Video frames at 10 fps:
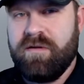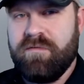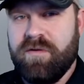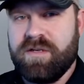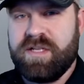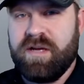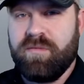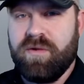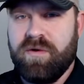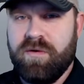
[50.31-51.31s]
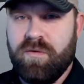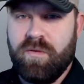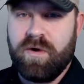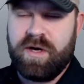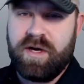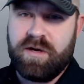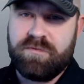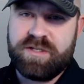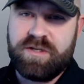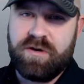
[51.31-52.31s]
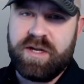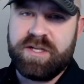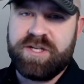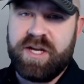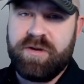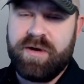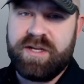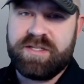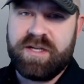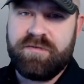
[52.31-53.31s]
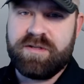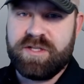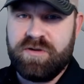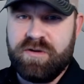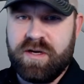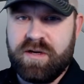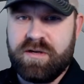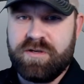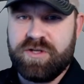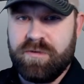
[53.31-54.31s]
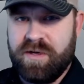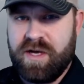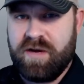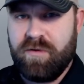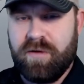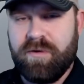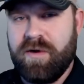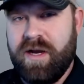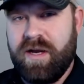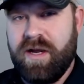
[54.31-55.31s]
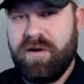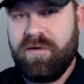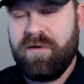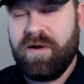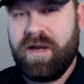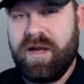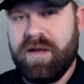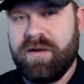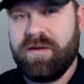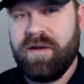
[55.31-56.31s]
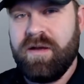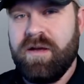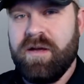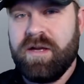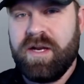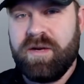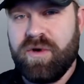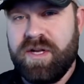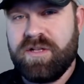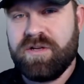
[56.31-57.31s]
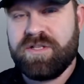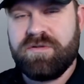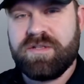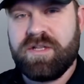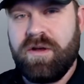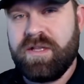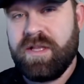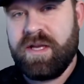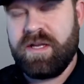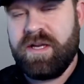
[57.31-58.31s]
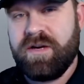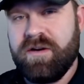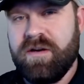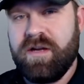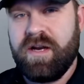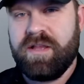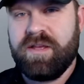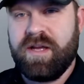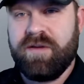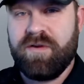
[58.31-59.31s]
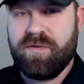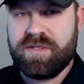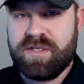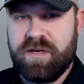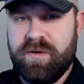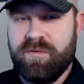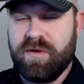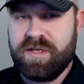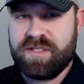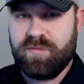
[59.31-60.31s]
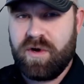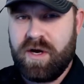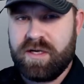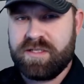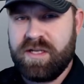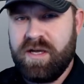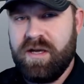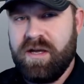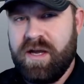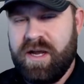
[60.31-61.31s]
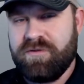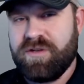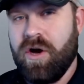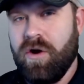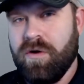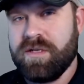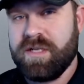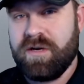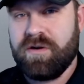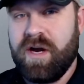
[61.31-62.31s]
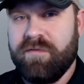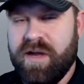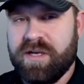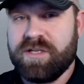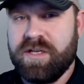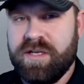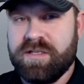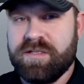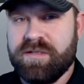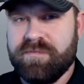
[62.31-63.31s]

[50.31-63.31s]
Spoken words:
For example, we're working on restoring a Ju-87 Stuka German dive bomber right now and getting pretty close to installing the landing gear, and I think everyone's going to be really surprised at how tall this aircraft actually is.